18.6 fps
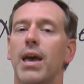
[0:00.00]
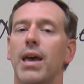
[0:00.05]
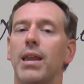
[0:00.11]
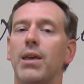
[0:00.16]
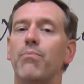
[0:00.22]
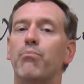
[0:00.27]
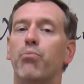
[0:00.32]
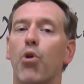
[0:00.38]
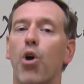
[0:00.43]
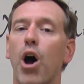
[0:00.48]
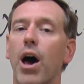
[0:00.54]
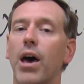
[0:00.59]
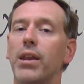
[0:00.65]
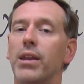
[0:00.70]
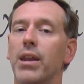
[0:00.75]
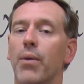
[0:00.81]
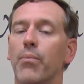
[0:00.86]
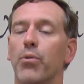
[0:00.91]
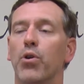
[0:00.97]
any
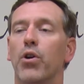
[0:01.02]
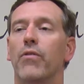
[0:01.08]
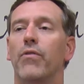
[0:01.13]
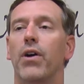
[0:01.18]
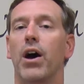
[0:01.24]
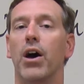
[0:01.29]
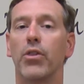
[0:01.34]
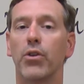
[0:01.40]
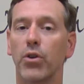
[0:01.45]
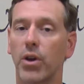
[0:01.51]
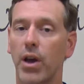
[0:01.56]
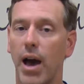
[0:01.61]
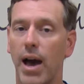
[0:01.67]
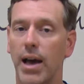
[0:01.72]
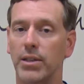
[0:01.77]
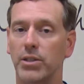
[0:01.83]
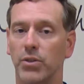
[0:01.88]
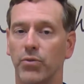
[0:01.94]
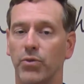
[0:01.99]
broad number of other
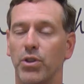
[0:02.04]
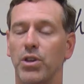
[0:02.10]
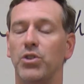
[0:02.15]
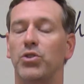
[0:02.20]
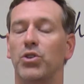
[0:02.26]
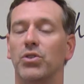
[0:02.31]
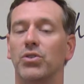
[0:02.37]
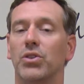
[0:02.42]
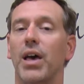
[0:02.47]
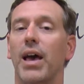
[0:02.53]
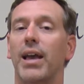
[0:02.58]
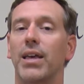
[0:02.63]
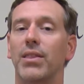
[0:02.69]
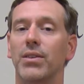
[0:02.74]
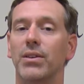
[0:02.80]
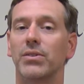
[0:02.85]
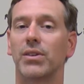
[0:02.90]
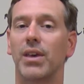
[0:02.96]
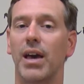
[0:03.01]
kinds of lesions, like in
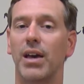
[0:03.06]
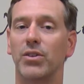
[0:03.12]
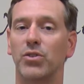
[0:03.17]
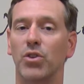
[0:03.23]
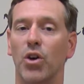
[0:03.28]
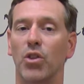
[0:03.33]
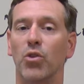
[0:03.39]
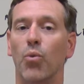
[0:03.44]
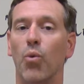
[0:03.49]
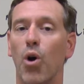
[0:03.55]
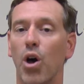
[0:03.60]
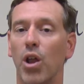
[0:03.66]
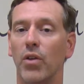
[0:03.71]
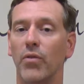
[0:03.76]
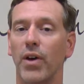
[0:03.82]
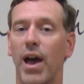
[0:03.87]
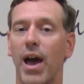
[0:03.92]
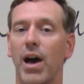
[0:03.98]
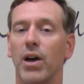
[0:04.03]
this case on the wall
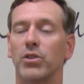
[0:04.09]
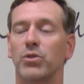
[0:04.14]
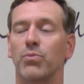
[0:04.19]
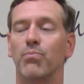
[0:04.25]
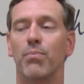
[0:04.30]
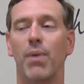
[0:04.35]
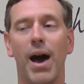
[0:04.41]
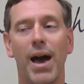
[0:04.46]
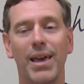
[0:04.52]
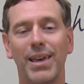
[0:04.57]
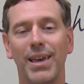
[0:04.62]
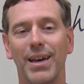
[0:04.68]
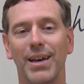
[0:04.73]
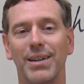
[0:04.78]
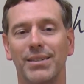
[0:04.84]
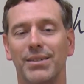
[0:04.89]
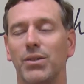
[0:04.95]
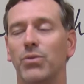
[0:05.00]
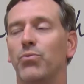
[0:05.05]
of a house. My
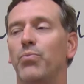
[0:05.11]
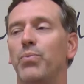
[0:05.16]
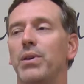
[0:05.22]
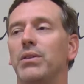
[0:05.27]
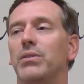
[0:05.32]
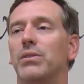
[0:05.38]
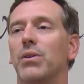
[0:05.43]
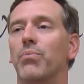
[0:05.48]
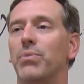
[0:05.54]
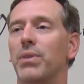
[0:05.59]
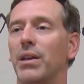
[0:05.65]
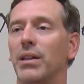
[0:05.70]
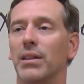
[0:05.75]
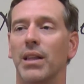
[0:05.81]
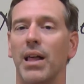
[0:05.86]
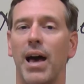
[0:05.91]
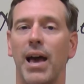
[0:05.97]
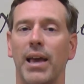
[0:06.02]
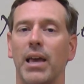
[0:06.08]
guess would be something
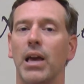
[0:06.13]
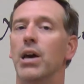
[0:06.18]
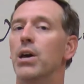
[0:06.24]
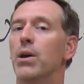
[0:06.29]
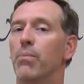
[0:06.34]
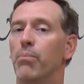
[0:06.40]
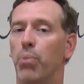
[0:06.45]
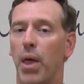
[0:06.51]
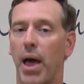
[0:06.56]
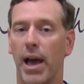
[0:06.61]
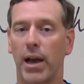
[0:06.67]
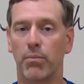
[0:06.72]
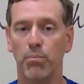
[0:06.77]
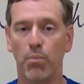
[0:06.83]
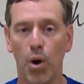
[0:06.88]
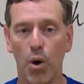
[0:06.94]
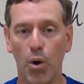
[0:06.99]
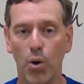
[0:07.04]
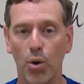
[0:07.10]
like black
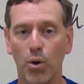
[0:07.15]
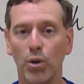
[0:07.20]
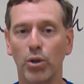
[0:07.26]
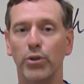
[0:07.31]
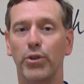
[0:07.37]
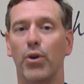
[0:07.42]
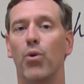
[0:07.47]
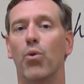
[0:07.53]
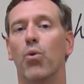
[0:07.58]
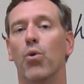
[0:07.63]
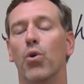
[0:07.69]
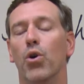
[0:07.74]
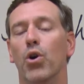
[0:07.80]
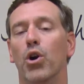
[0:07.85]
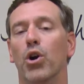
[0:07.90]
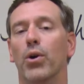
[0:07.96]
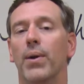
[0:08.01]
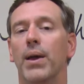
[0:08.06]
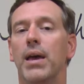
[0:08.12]
mold
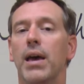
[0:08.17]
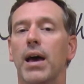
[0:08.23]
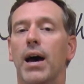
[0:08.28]
or